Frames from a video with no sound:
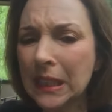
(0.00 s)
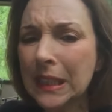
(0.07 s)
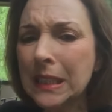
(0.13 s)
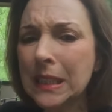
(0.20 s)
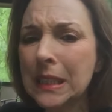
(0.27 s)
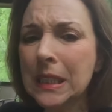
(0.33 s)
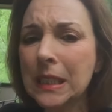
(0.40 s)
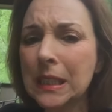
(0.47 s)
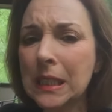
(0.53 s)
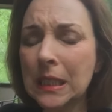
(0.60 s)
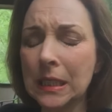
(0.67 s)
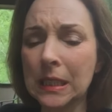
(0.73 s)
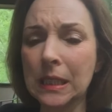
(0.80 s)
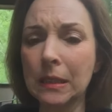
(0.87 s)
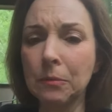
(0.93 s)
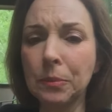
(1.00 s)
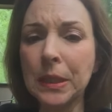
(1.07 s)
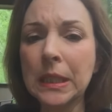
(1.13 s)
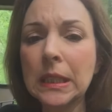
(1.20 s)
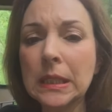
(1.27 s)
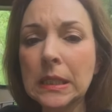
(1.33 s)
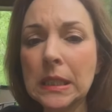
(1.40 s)
Consistency,
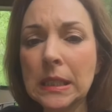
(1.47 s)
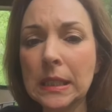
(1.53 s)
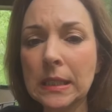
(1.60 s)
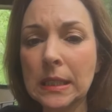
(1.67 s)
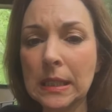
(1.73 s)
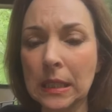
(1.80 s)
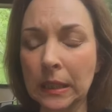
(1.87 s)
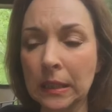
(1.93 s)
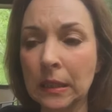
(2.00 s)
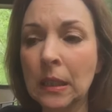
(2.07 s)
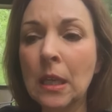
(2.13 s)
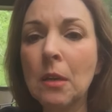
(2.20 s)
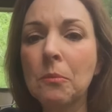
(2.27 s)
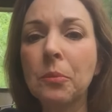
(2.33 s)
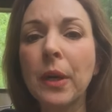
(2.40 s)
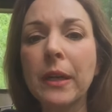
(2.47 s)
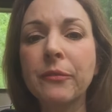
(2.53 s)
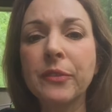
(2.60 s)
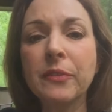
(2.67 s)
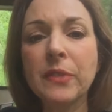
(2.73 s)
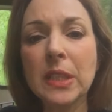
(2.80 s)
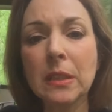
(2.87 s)
be consistent. Pray
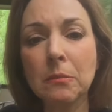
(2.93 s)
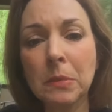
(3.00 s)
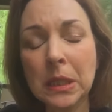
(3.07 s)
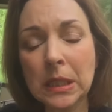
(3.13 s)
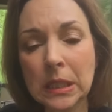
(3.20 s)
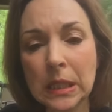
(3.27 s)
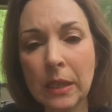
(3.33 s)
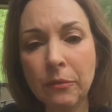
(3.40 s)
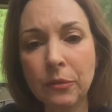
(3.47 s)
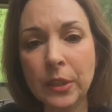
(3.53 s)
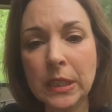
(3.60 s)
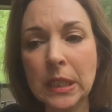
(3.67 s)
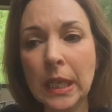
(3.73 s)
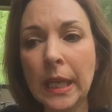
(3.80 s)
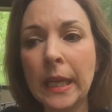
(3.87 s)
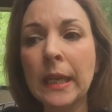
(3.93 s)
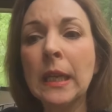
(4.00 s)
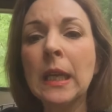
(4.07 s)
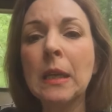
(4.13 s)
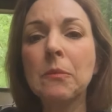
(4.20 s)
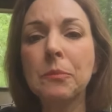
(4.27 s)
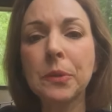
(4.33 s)
15 minutes every day,
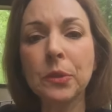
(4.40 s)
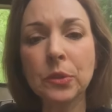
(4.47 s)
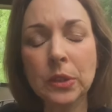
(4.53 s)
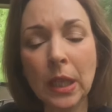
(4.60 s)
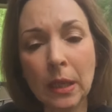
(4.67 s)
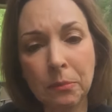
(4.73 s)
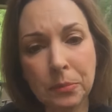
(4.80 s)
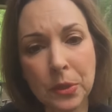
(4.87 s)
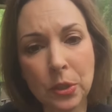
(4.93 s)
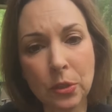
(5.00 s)
build up